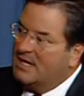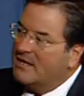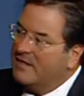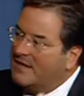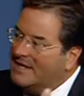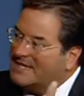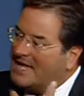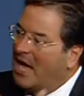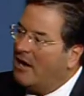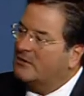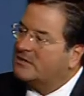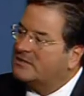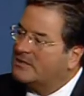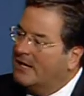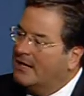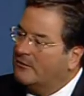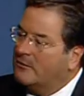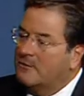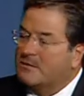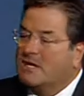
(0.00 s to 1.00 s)
These
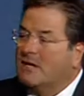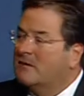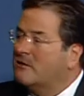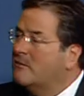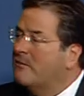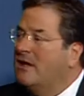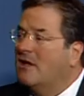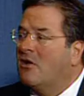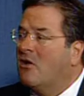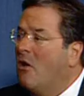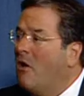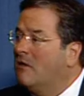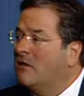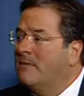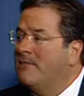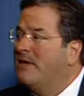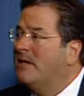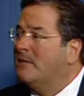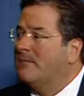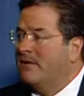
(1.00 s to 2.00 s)
outside groups, they're being called the
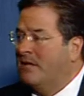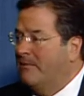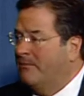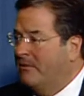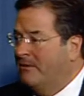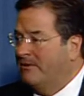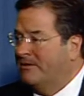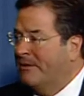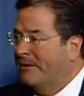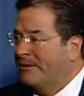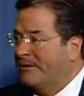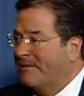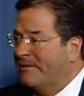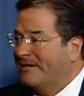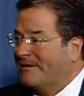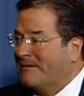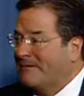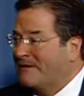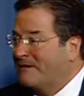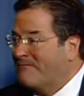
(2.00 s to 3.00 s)
minute people,
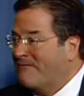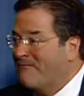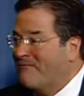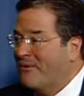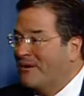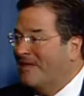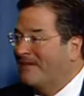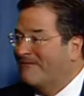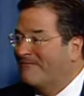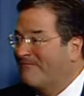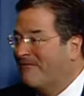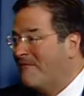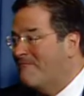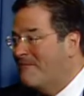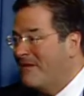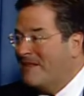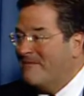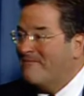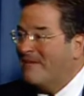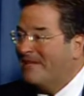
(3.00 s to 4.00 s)
to put it in from
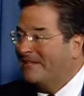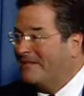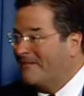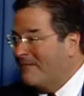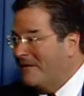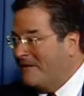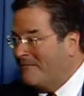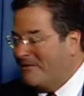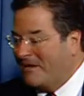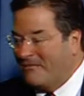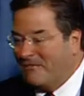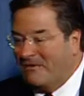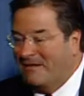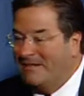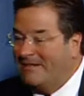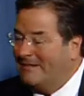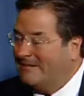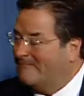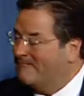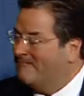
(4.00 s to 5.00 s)
minute men to minute people,
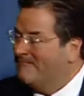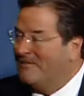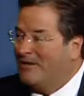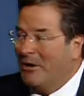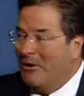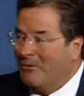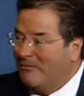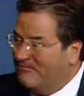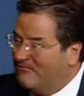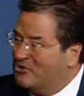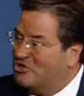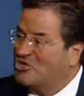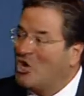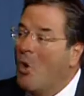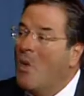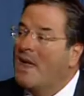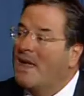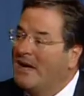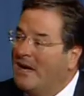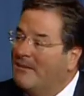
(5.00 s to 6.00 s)

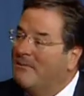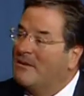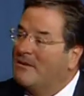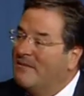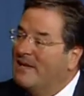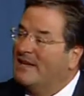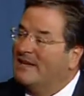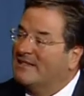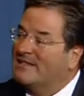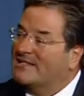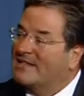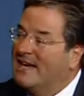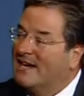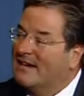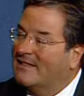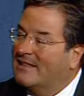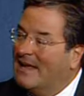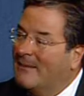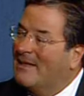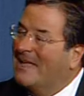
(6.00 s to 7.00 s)
showing up and making this kind of
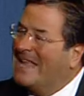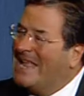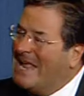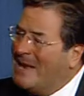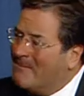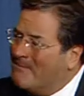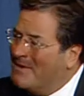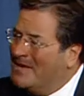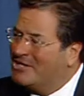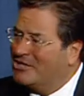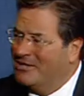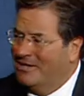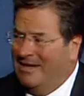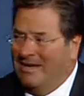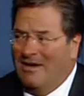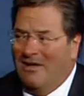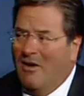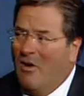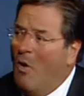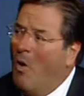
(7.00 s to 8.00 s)
thing up. In Michigan,
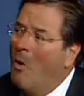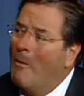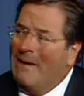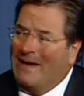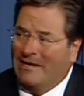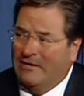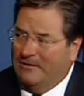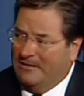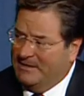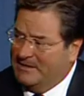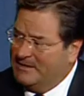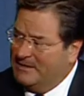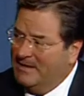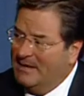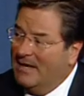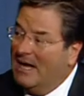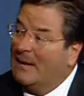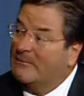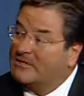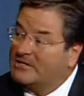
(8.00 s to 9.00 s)
oh my goodness,
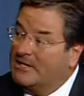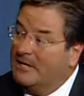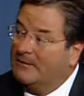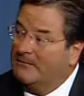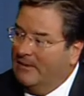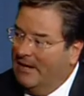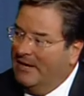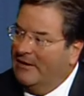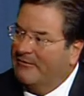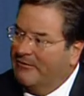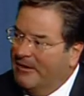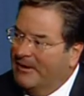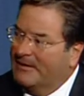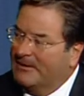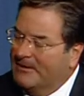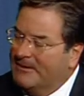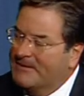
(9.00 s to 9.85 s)
I'm stunned by it, frankly.